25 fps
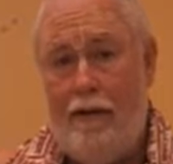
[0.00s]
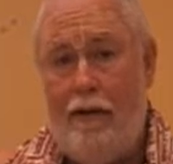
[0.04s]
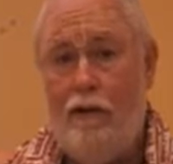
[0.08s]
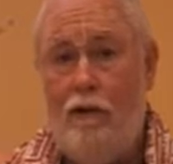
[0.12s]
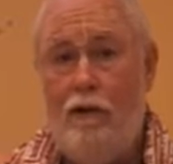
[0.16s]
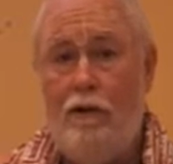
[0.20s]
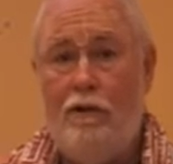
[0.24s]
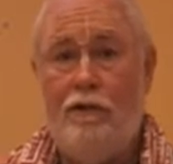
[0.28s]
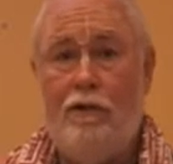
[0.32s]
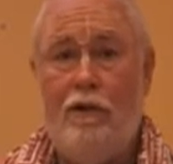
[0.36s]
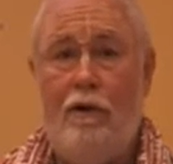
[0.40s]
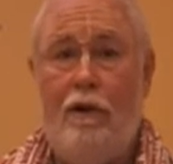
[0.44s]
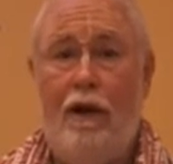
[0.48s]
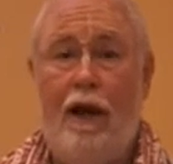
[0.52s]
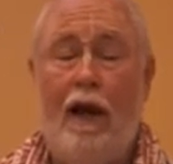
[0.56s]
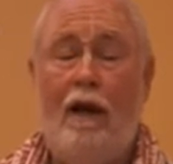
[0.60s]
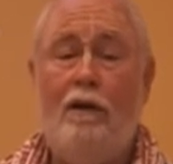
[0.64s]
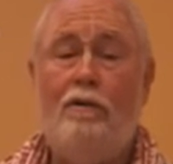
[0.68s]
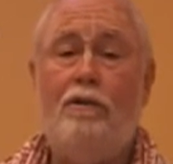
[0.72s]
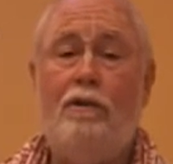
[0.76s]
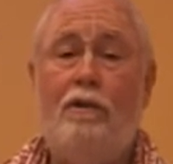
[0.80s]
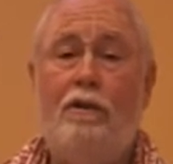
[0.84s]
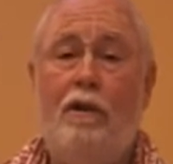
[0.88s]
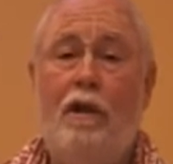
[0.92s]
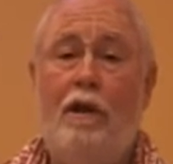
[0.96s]
and also
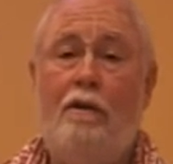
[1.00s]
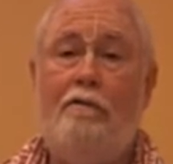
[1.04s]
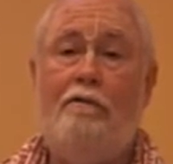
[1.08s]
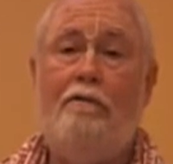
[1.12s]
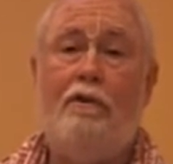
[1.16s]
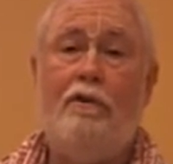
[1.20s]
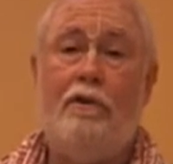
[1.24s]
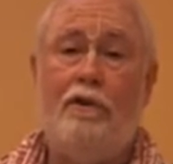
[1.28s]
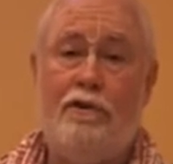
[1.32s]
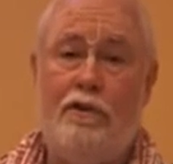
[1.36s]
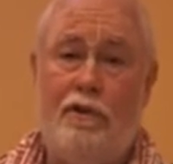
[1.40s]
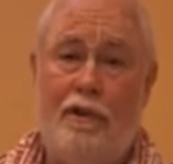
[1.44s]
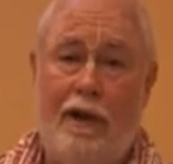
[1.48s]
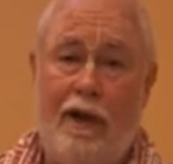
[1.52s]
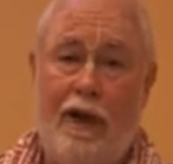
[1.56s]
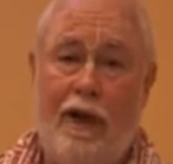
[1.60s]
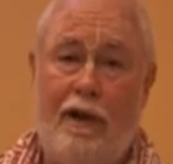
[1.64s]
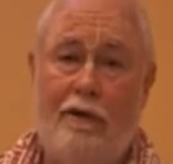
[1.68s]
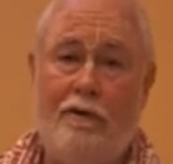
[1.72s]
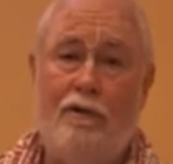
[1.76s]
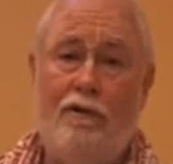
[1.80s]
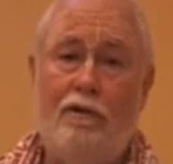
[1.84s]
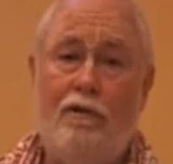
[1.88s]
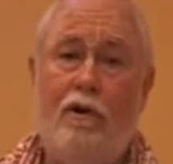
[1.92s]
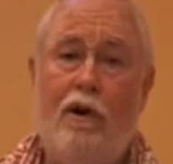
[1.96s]
how to love Krishna,
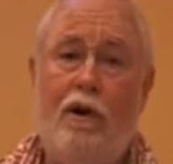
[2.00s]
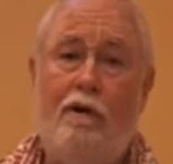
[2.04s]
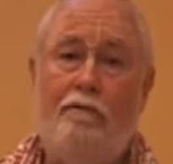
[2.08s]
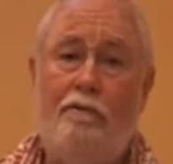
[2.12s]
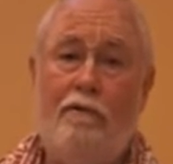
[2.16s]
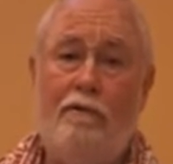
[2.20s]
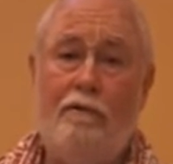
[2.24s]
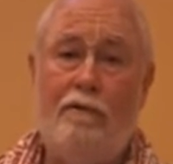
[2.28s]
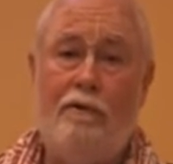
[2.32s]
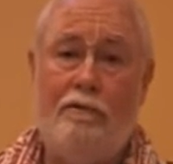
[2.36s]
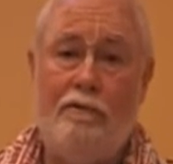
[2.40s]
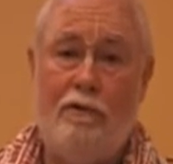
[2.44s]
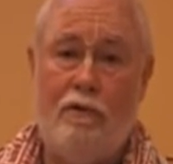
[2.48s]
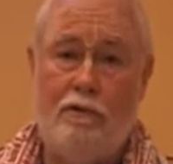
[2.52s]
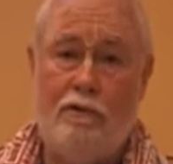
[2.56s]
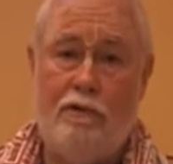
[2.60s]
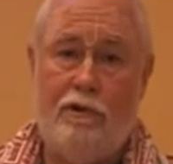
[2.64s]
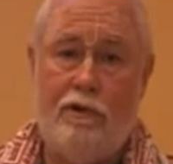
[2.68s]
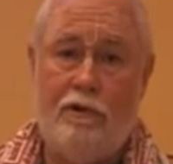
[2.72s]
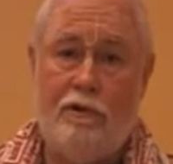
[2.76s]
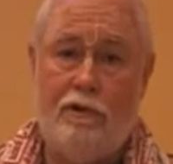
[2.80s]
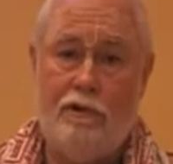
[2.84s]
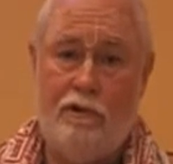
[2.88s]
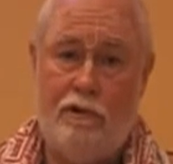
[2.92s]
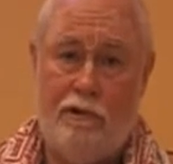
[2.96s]
how to offer
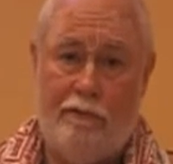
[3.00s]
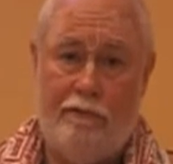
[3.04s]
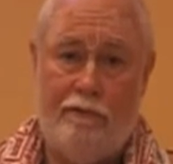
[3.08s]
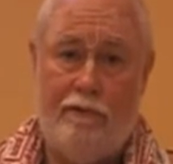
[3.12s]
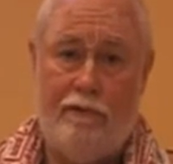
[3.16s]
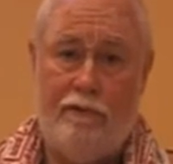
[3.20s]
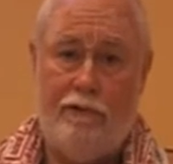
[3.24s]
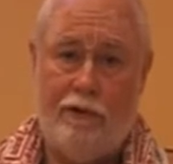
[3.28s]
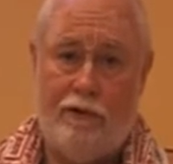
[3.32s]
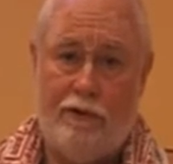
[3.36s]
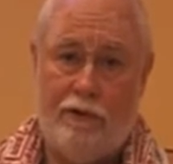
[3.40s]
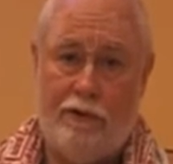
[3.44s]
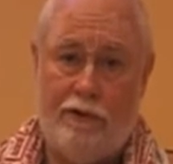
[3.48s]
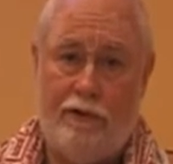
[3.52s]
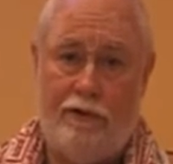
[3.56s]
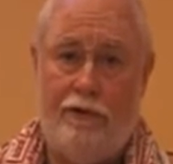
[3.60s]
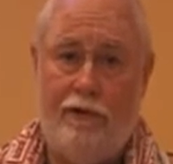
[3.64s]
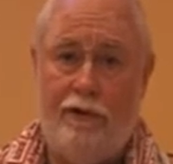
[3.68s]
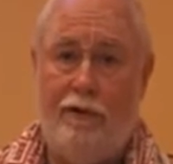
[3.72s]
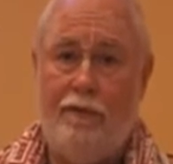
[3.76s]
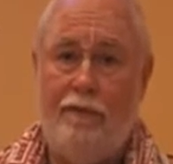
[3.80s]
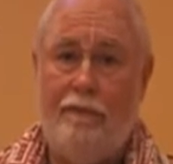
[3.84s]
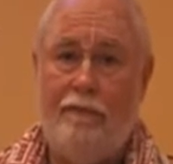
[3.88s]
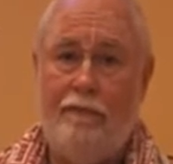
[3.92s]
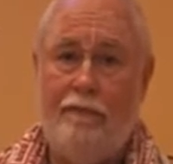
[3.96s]
devotional service to
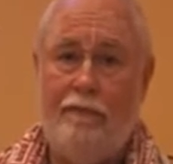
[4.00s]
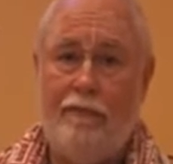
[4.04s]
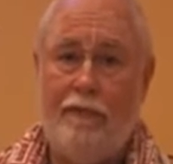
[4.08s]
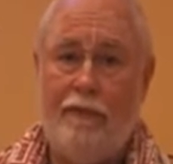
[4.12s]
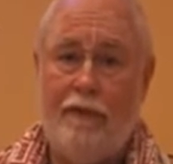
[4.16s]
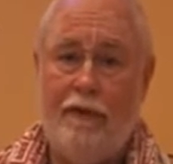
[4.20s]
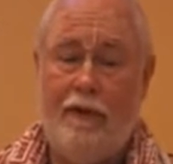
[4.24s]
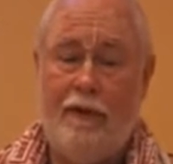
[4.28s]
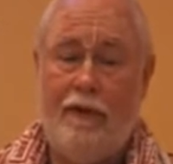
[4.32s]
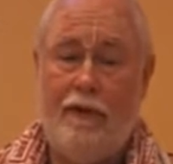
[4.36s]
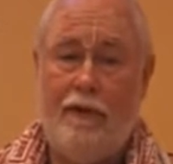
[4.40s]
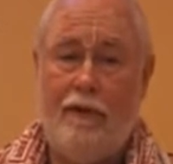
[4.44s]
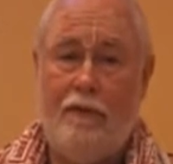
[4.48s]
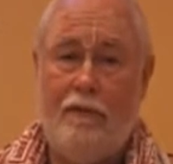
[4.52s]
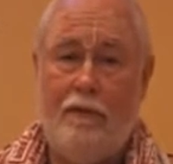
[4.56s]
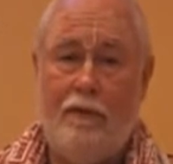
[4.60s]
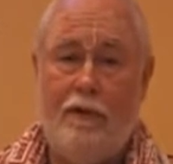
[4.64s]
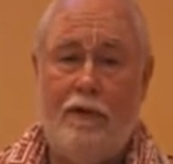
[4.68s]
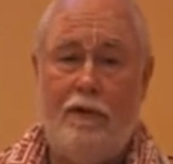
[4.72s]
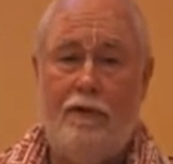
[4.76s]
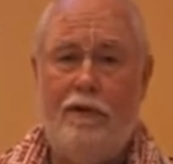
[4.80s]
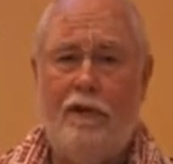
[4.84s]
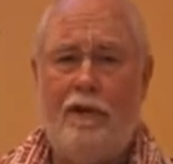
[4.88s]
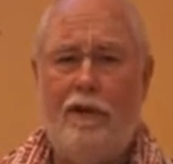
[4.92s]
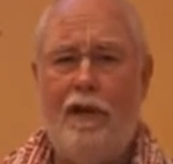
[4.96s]
Krishna.
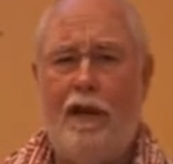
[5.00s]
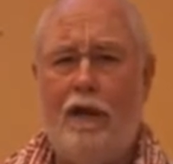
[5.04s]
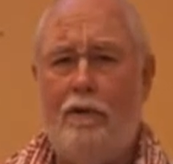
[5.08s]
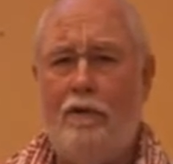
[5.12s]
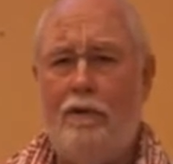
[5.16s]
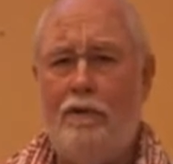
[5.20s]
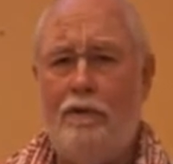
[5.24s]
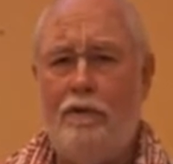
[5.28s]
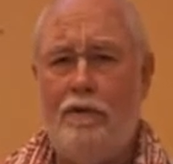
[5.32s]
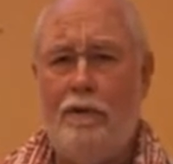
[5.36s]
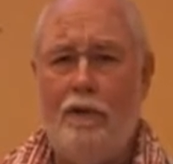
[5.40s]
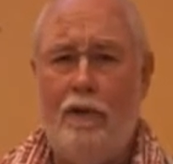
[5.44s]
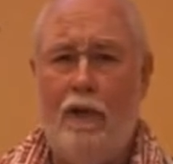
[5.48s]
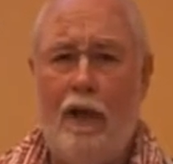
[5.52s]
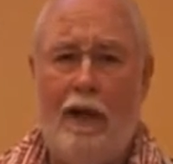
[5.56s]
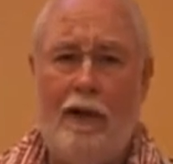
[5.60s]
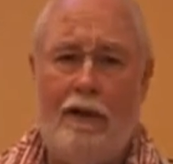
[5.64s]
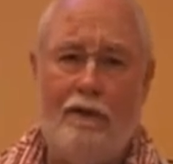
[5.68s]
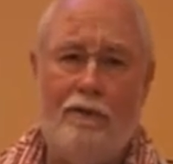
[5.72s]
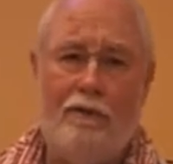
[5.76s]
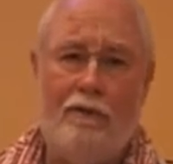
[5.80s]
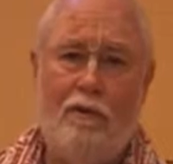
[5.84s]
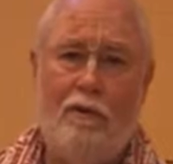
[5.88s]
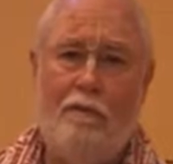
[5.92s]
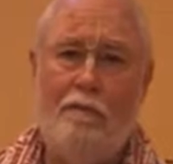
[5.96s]
What is it that Krishna
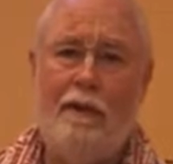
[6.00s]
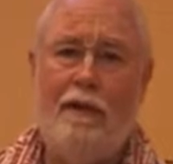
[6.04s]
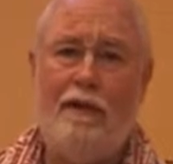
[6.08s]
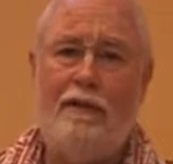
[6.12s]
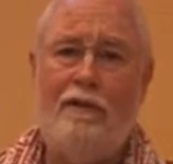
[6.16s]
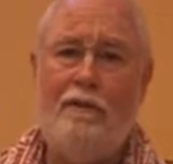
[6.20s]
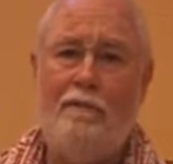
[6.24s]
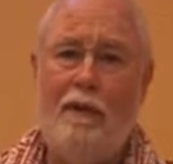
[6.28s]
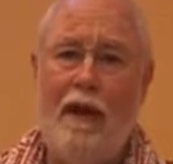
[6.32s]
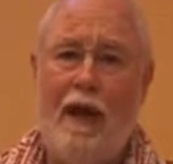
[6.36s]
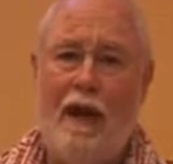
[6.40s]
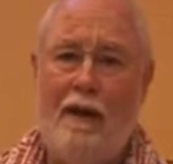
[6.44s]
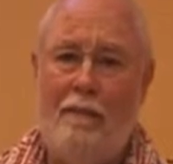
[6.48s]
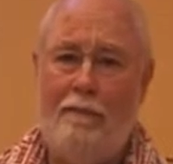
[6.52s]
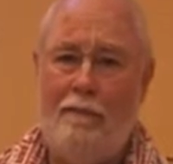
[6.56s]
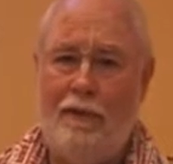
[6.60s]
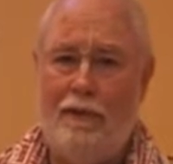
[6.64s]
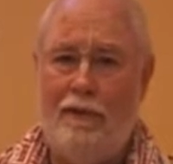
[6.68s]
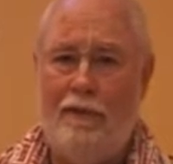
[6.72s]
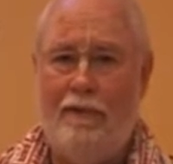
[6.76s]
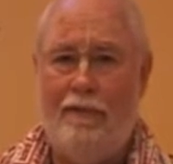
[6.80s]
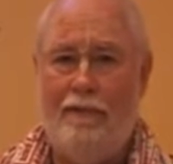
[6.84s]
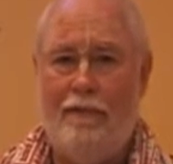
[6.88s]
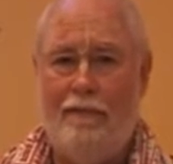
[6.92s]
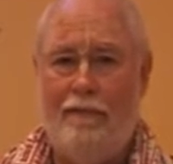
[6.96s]
likes? What makes him
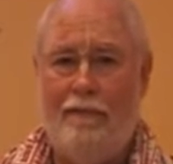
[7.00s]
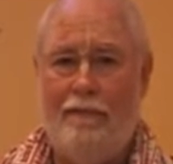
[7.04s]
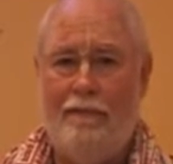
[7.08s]
happy?